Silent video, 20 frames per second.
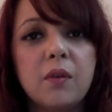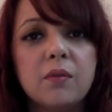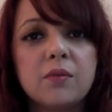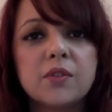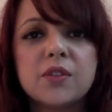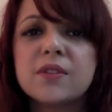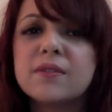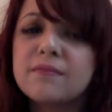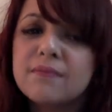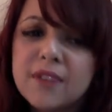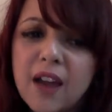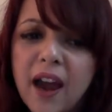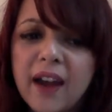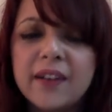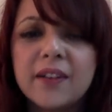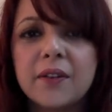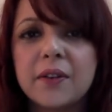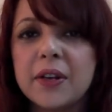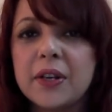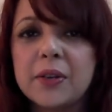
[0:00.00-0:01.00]
just guide
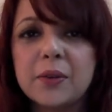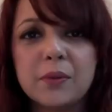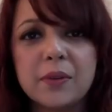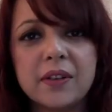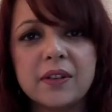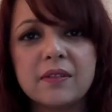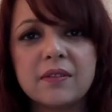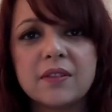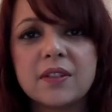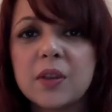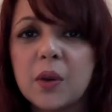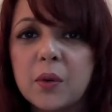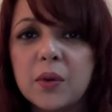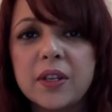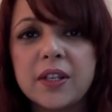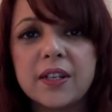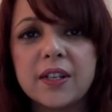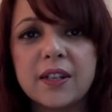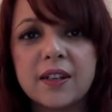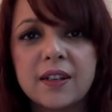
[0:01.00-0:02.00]
her into it slowly.